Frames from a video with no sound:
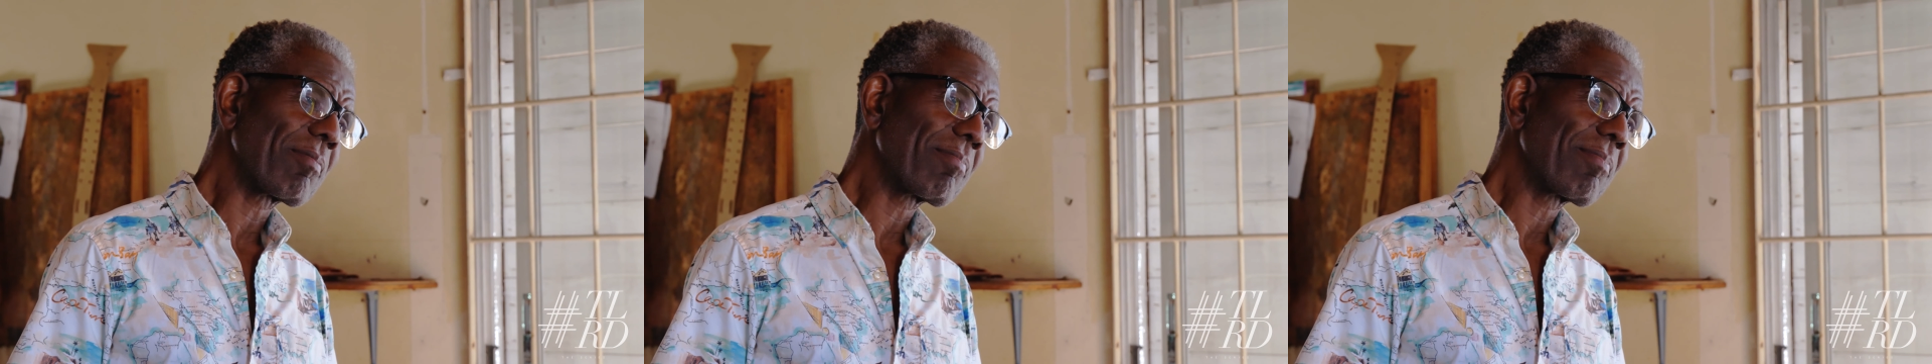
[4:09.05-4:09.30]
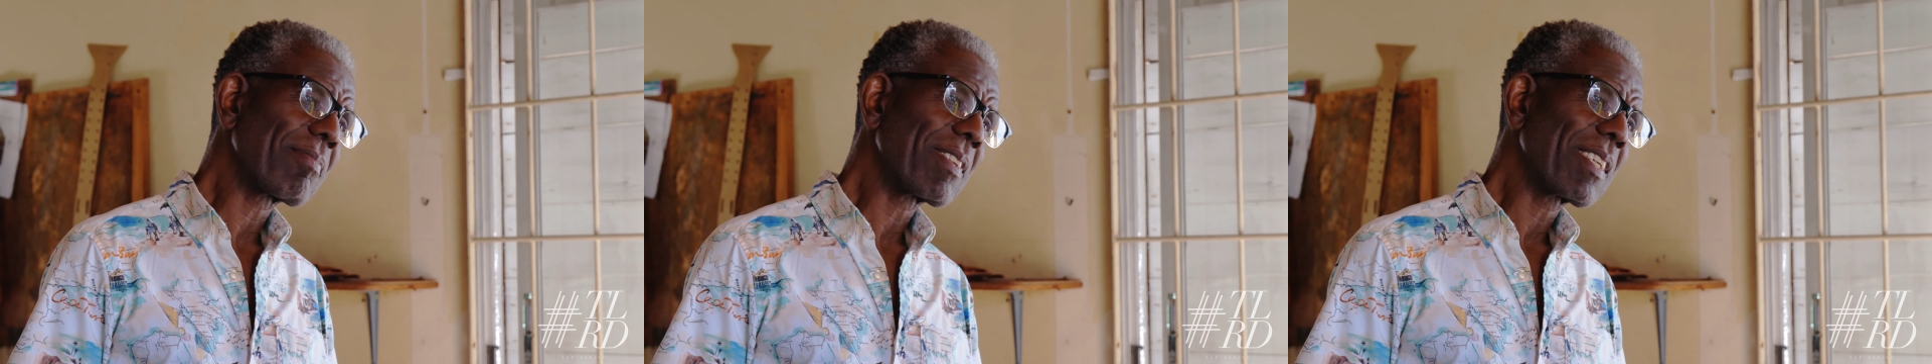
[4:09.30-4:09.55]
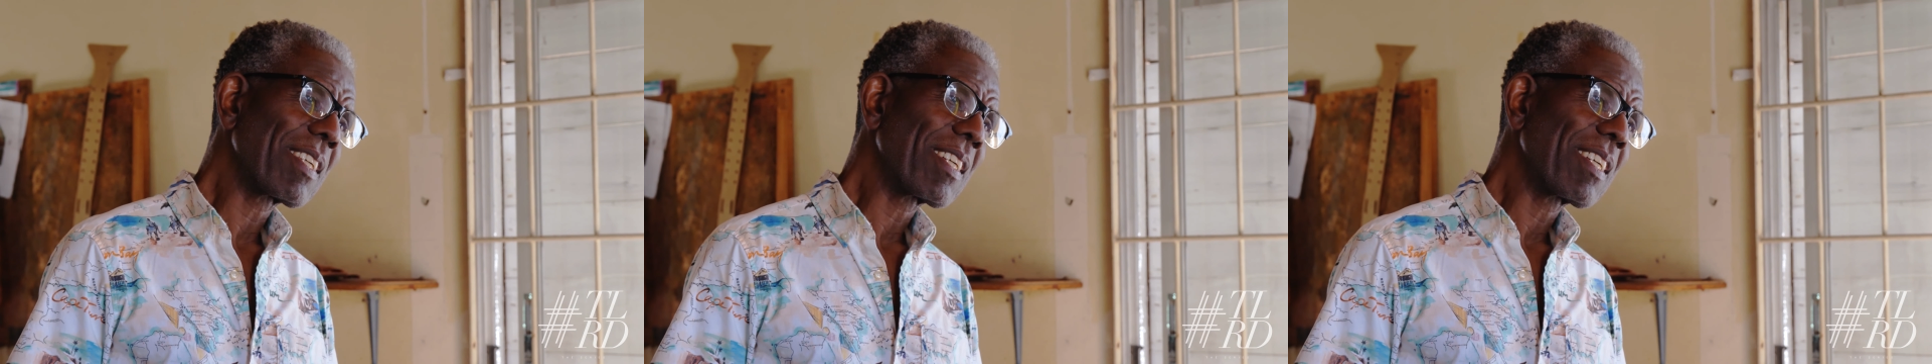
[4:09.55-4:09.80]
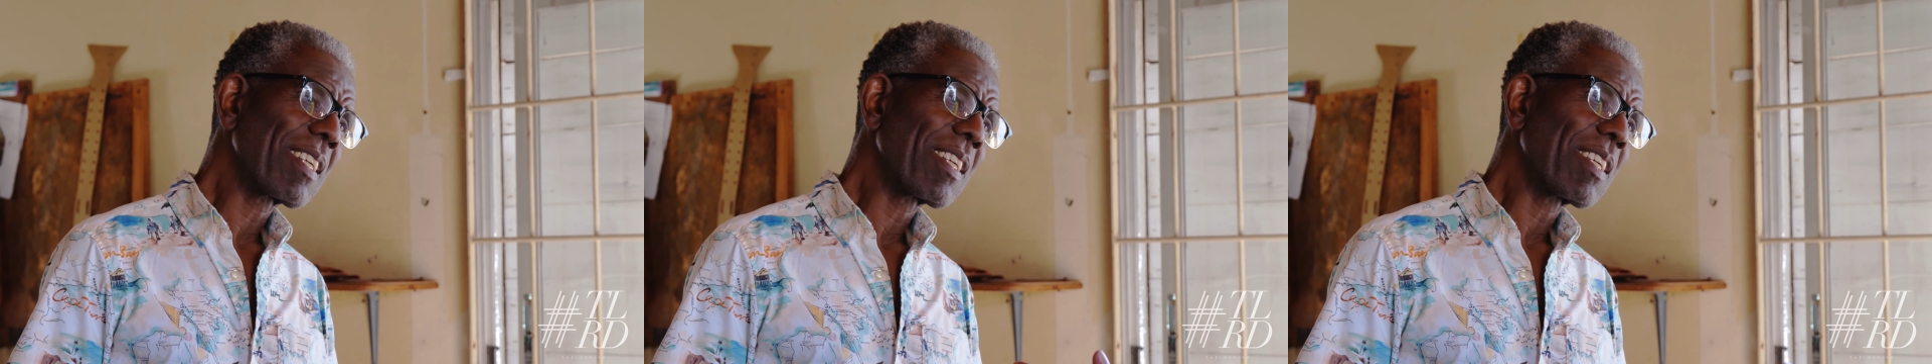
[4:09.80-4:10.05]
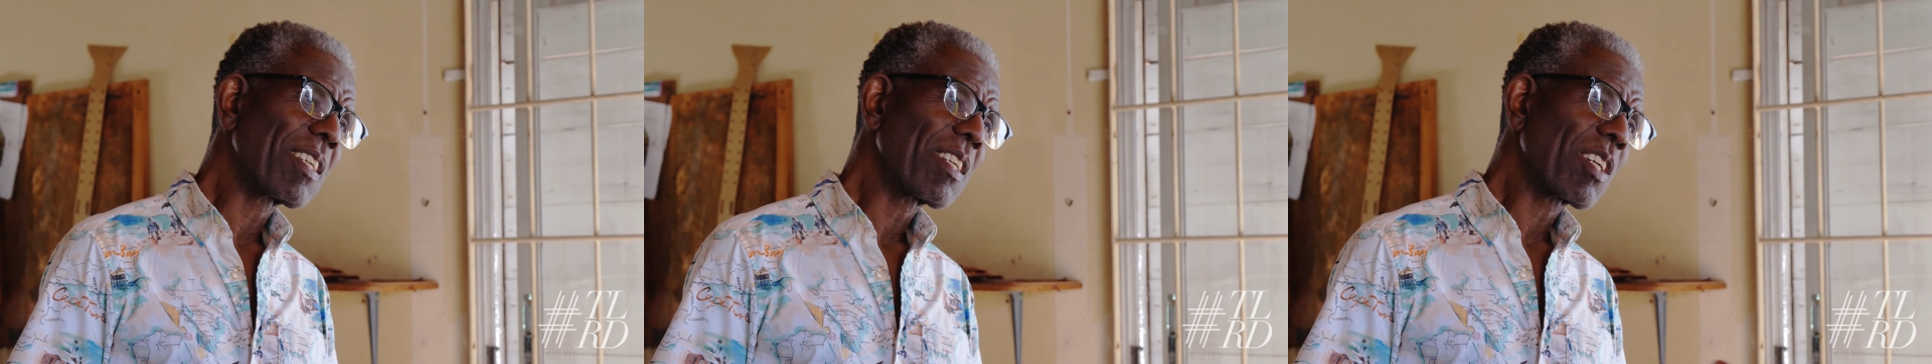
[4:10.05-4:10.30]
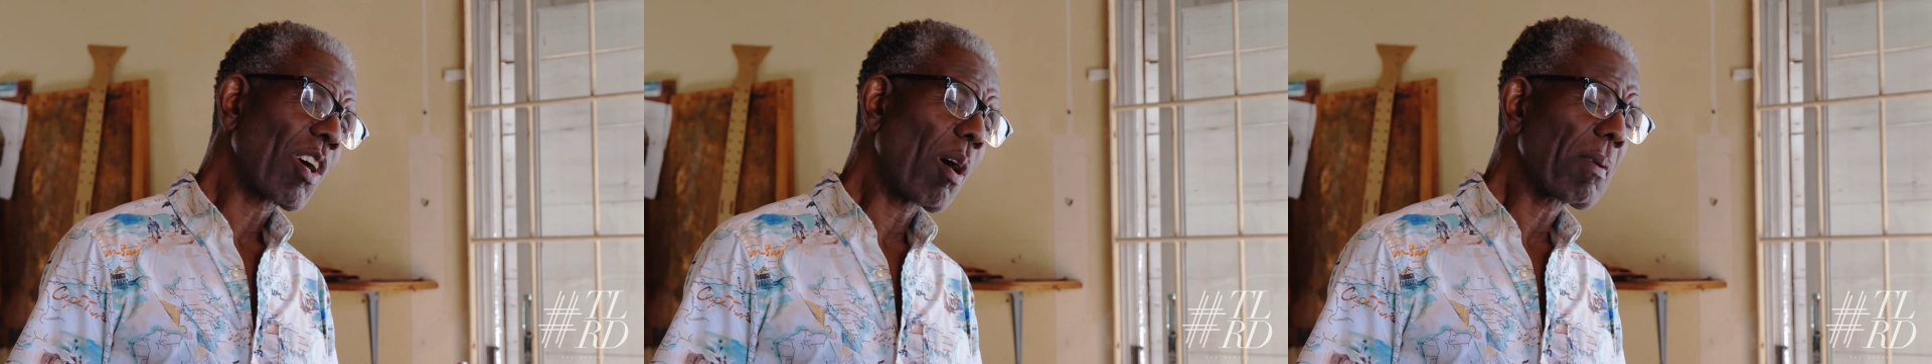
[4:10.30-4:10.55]
Okay. What's the
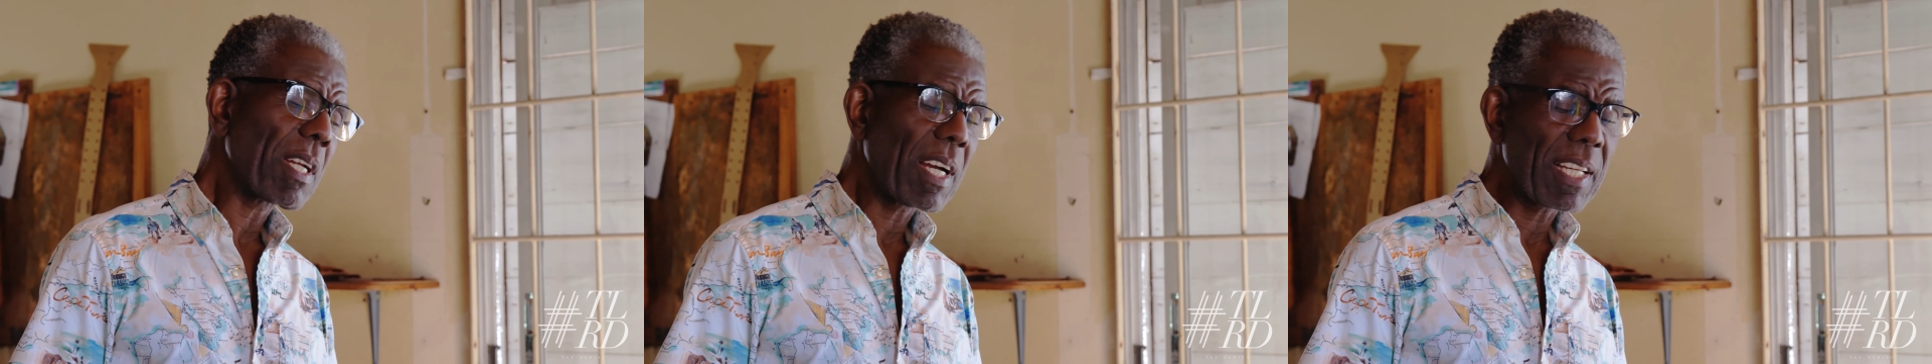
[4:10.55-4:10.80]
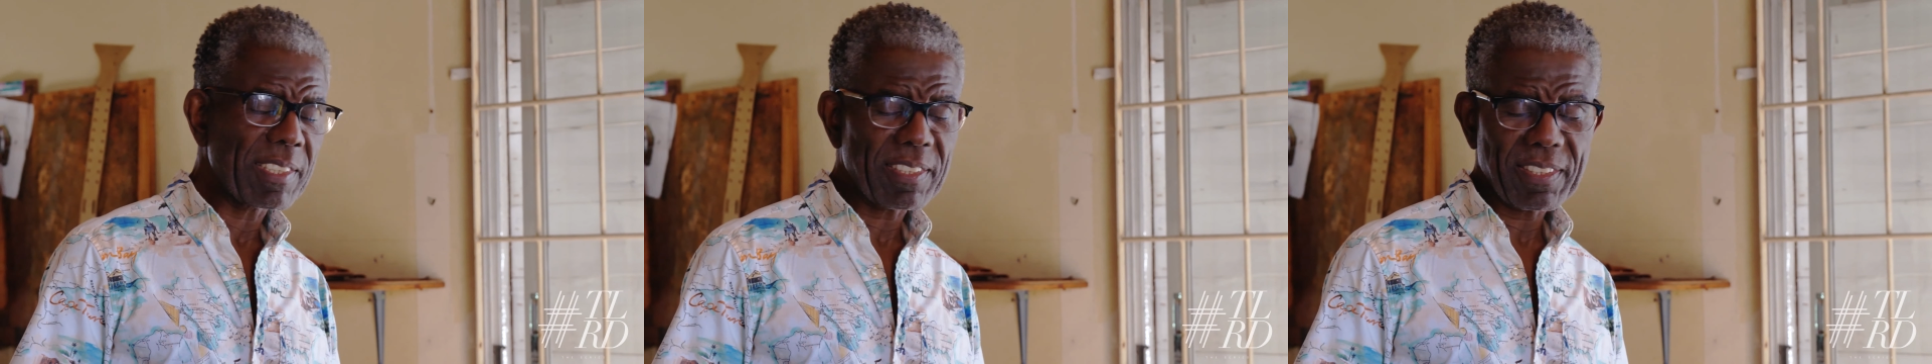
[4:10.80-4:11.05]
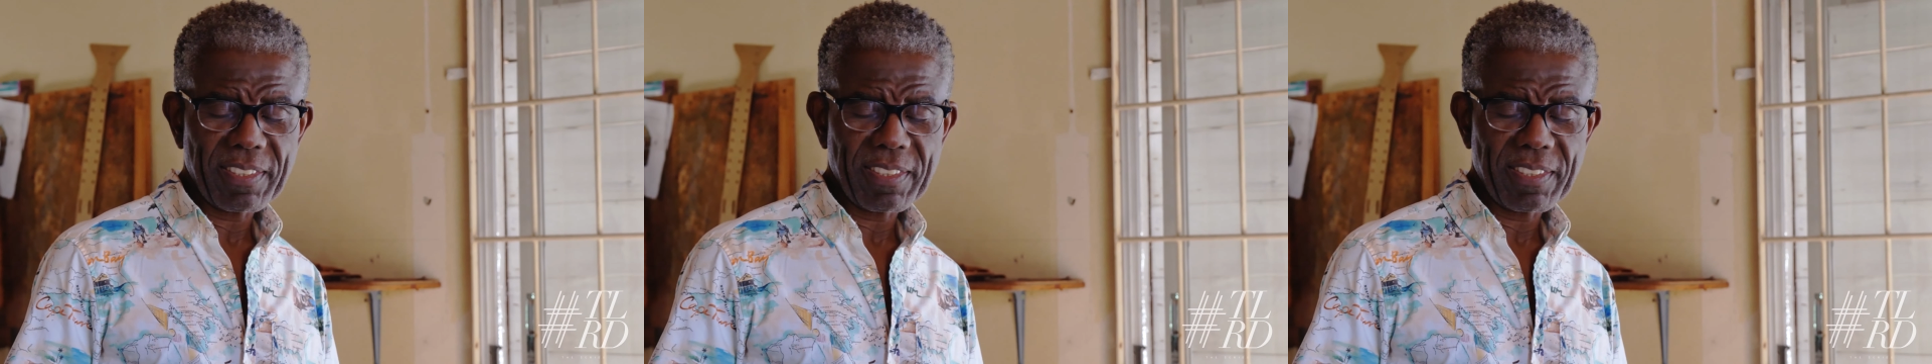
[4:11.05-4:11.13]
difference? Cobbler has